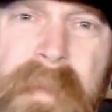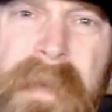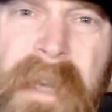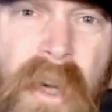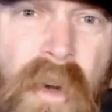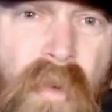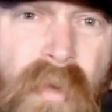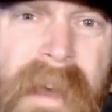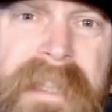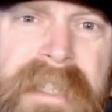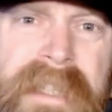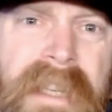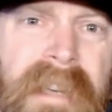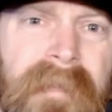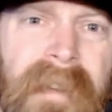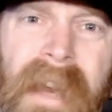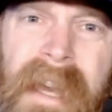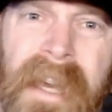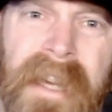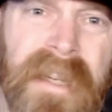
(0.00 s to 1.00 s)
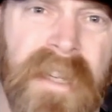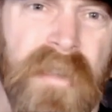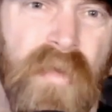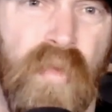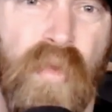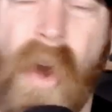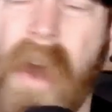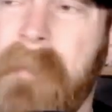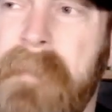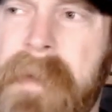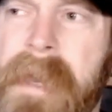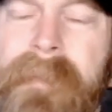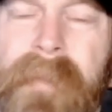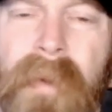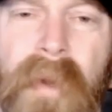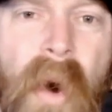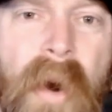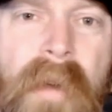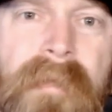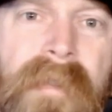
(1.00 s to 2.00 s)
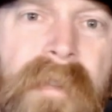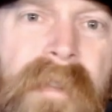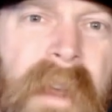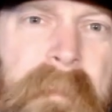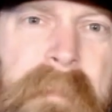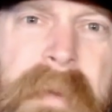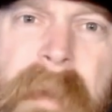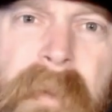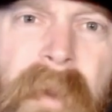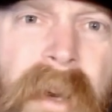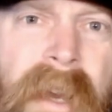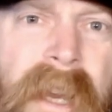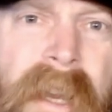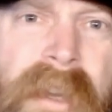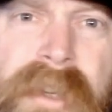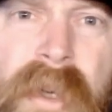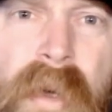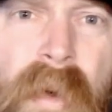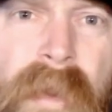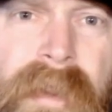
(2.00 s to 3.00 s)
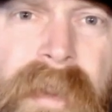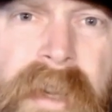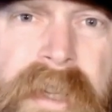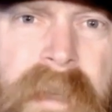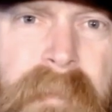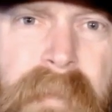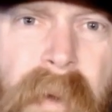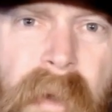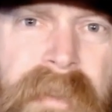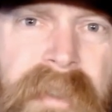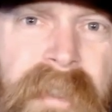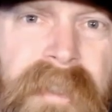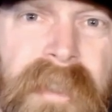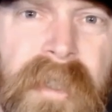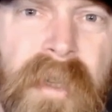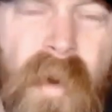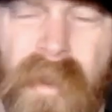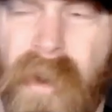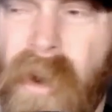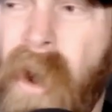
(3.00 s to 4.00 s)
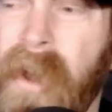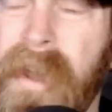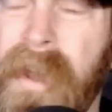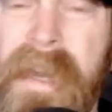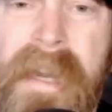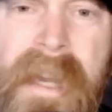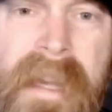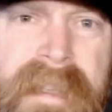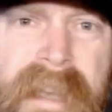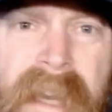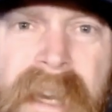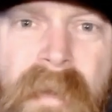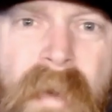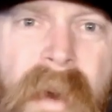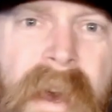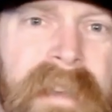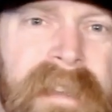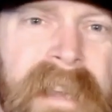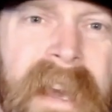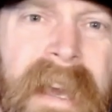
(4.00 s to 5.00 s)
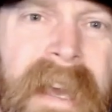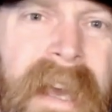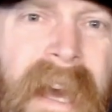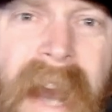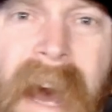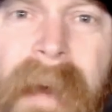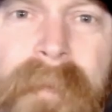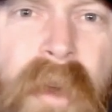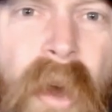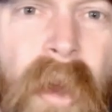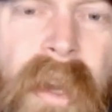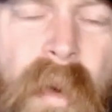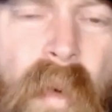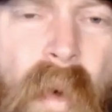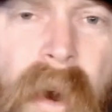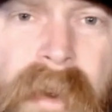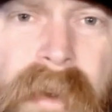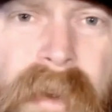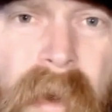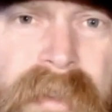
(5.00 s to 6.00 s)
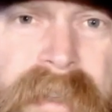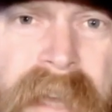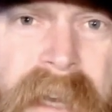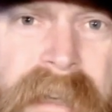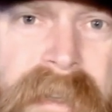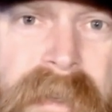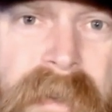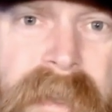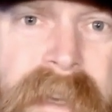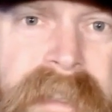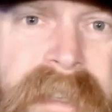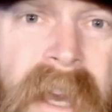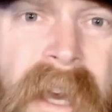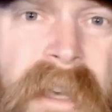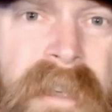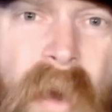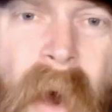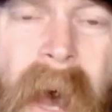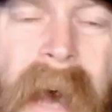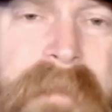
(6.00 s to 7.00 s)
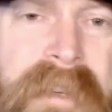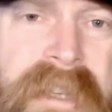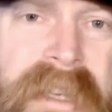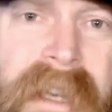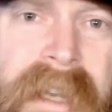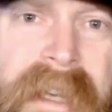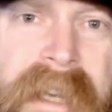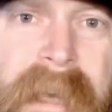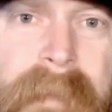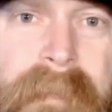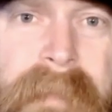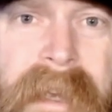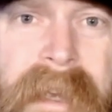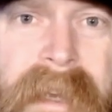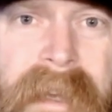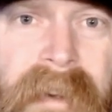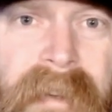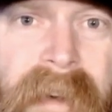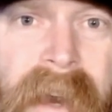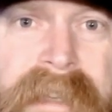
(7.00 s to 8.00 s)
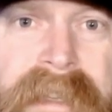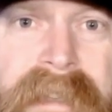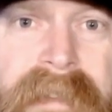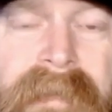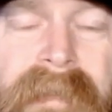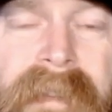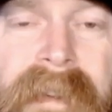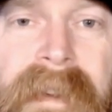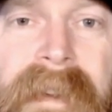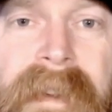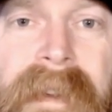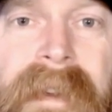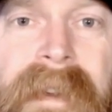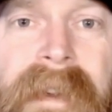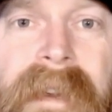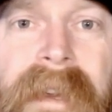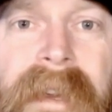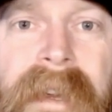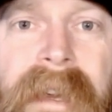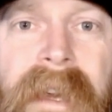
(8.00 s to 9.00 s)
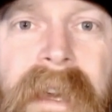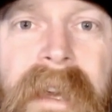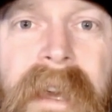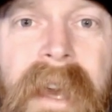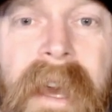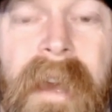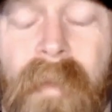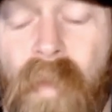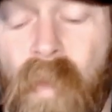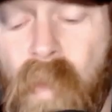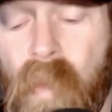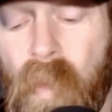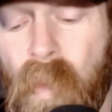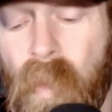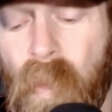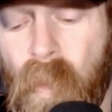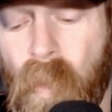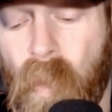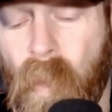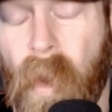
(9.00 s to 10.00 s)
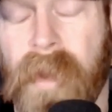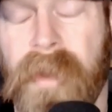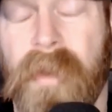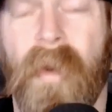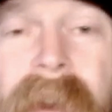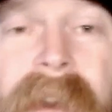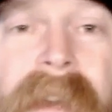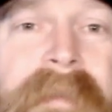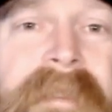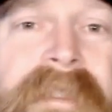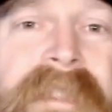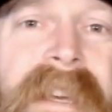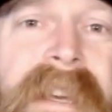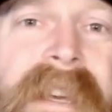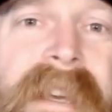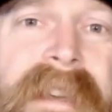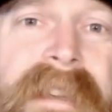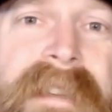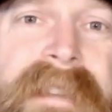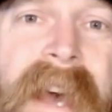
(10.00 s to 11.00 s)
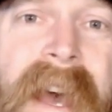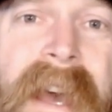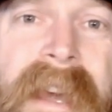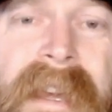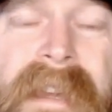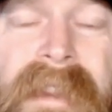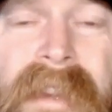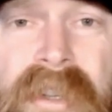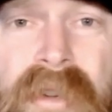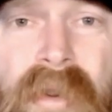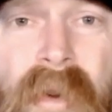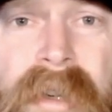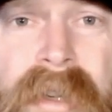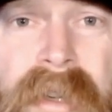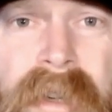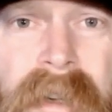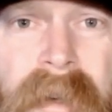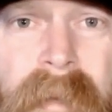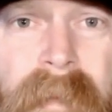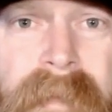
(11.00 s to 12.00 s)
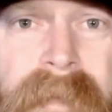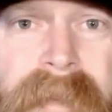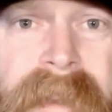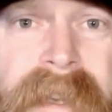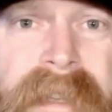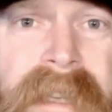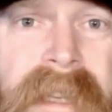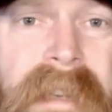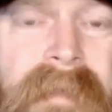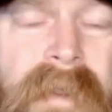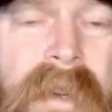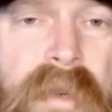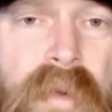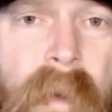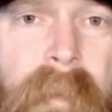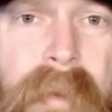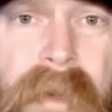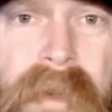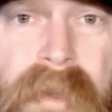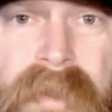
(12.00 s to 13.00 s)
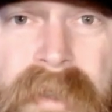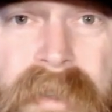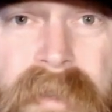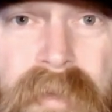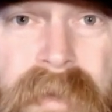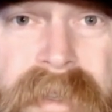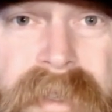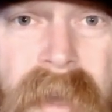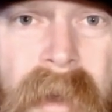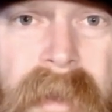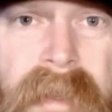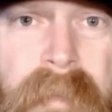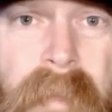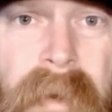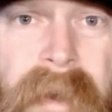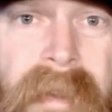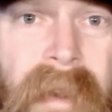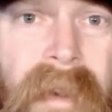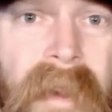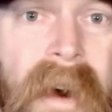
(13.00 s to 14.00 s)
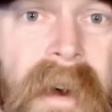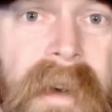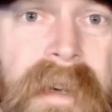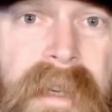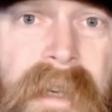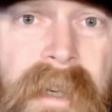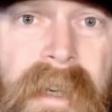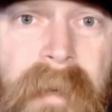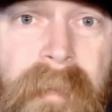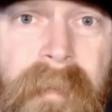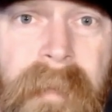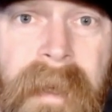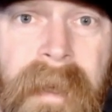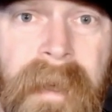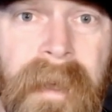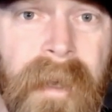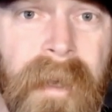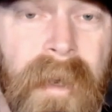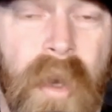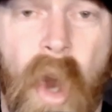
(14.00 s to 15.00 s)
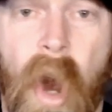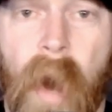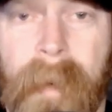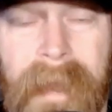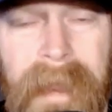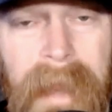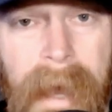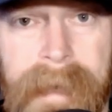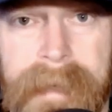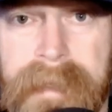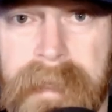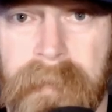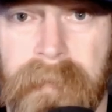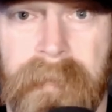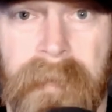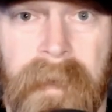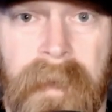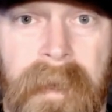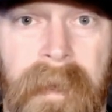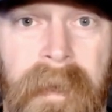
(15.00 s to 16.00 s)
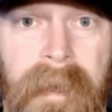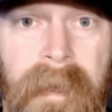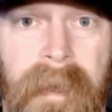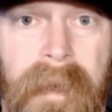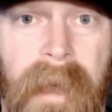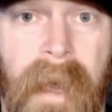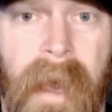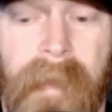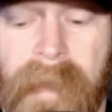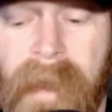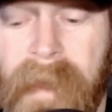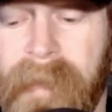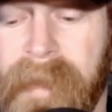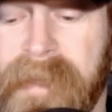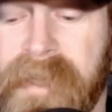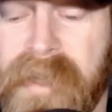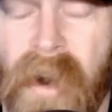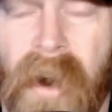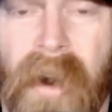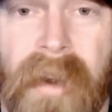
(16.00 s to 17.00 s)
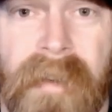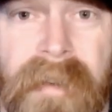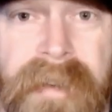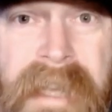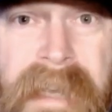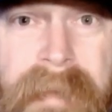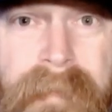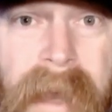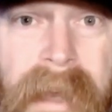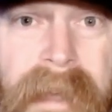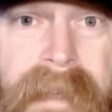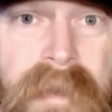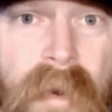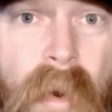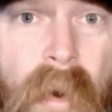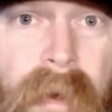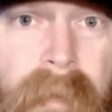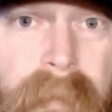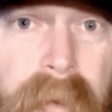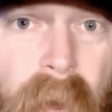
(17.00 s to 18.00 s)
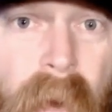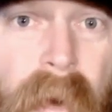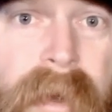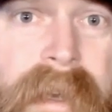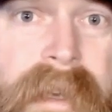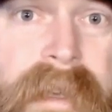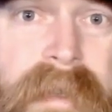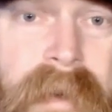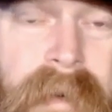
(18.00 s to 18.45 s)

aggressive and I can just run people over, then people are going to do what they're supposed to do and they're all idiots anyways. And I'm the only one who knows how to do this. So I'm just going to keep being aggressive. And what you up seeing is that in the short term, this individual produces results, but in the long term, nobody likes him. And then they start, teammates or employees or